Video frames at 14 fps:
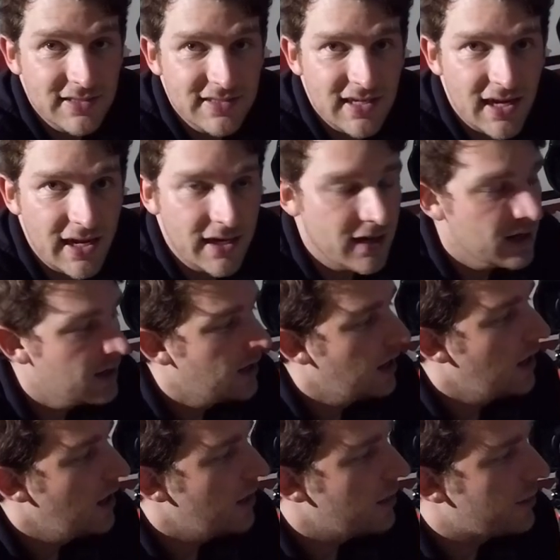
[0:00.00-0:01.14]
side.
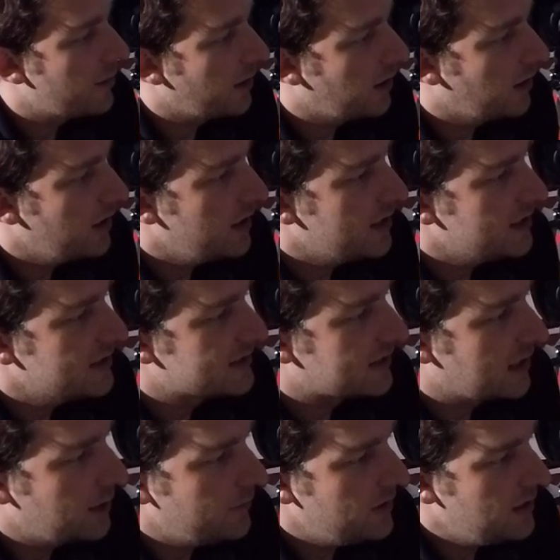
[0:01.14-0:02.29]
There is
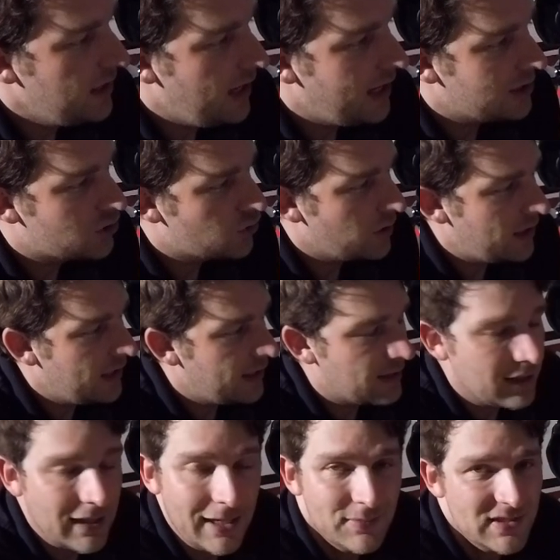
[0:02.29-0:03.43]
gonna be a tricky
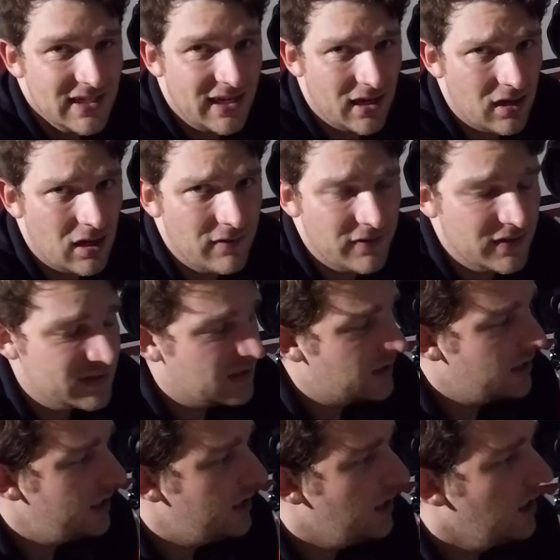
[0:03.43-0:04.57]
clamp to get off that's on
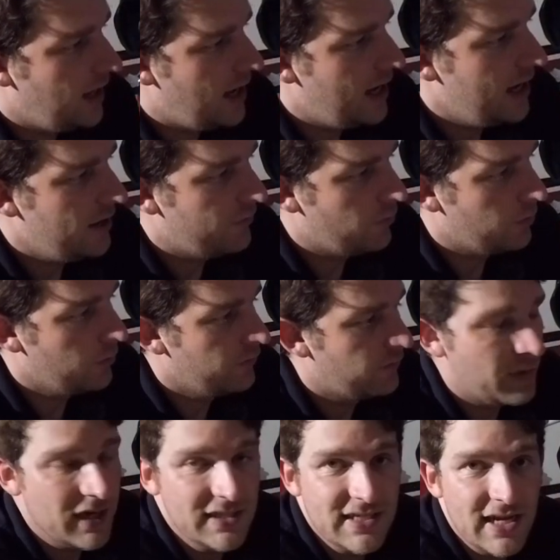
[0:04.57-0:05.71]
it. I have removed
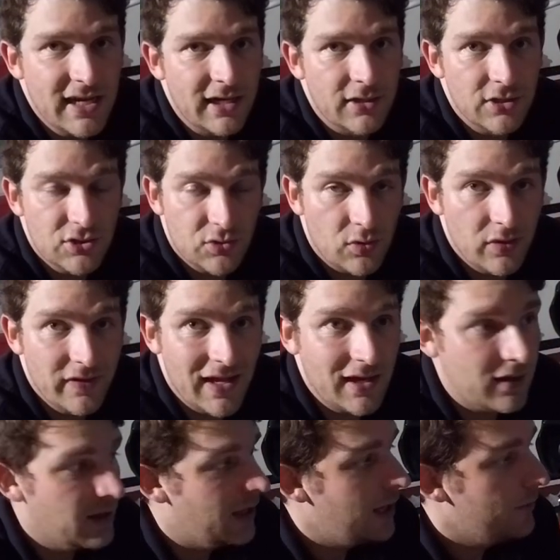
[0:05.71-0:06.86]
my tank and destroyed that
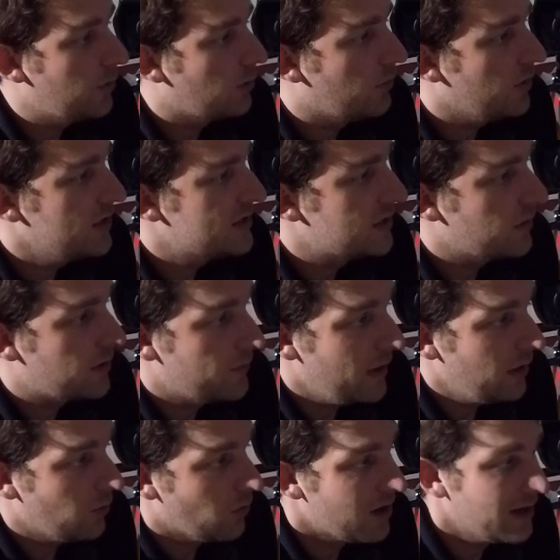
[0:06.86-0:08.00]
clamp and replaced it with a better
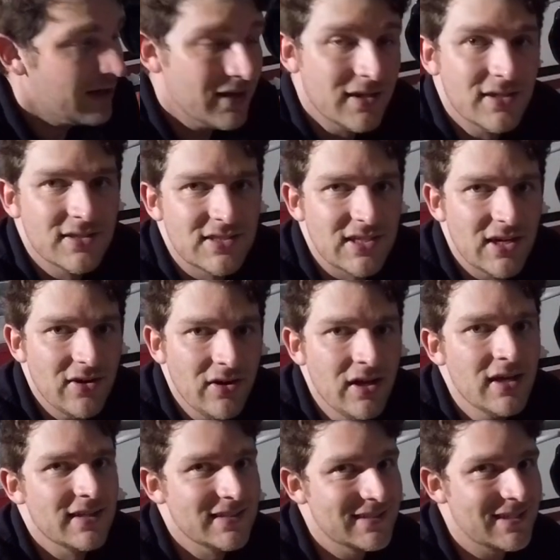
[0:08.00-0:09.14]
one. So
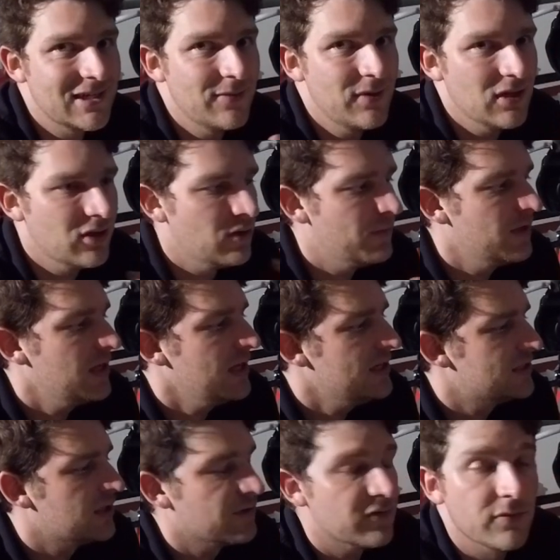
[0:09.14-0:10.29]
this is gonna be a little bit
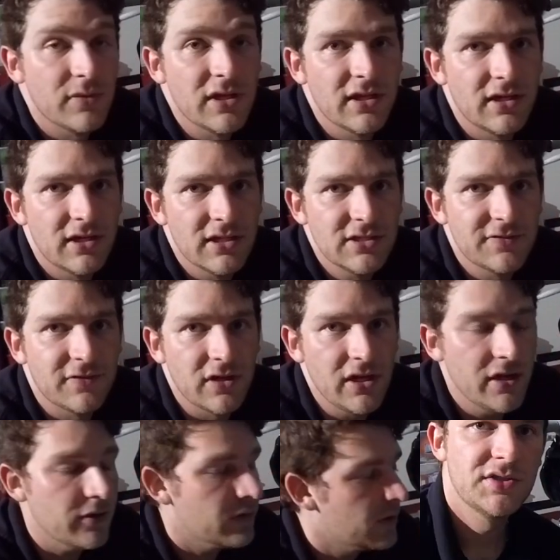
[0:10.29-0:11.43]
easier for me than it is for you.
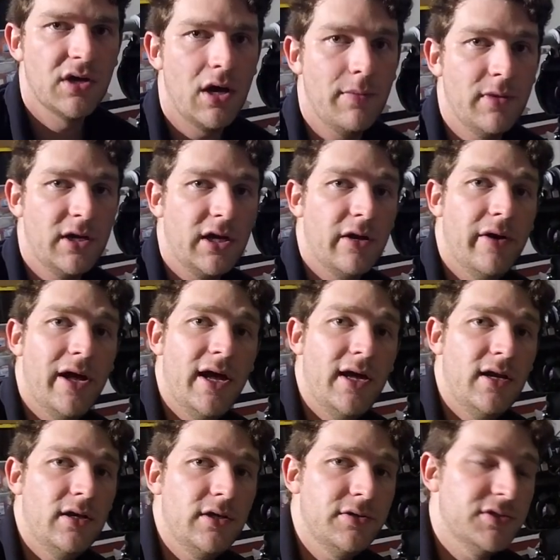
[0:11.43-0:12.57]
So I'm gonna go ahead
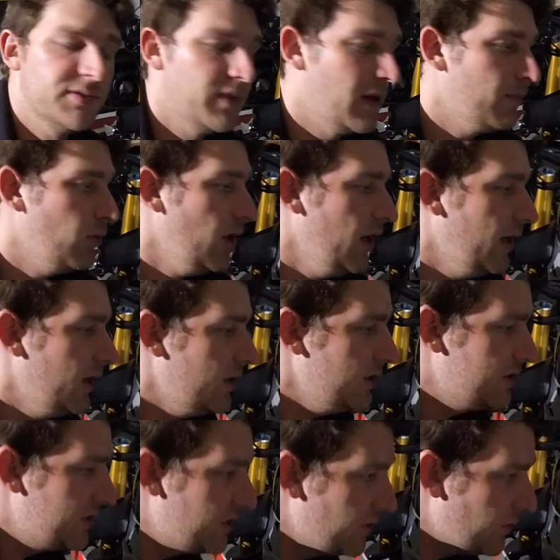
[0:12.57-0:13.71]
and use my pliers
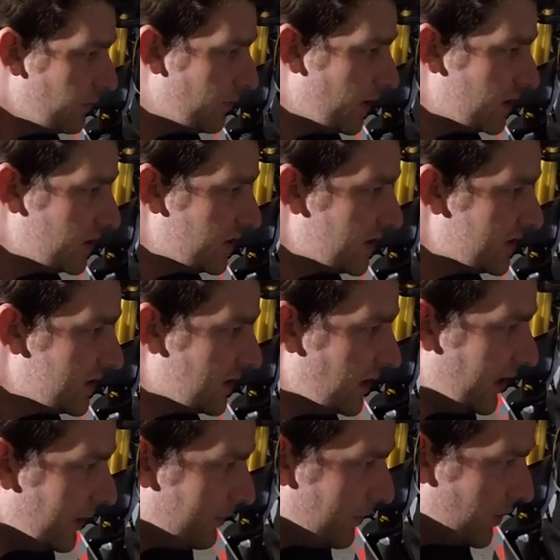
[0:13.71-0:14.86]
to pinch this
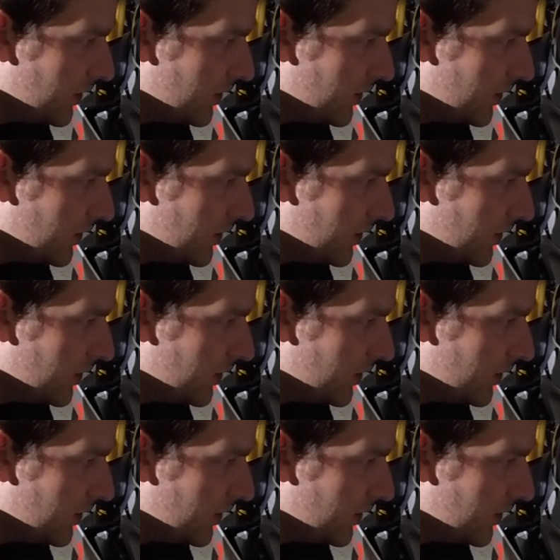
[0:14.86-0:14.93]
clamp,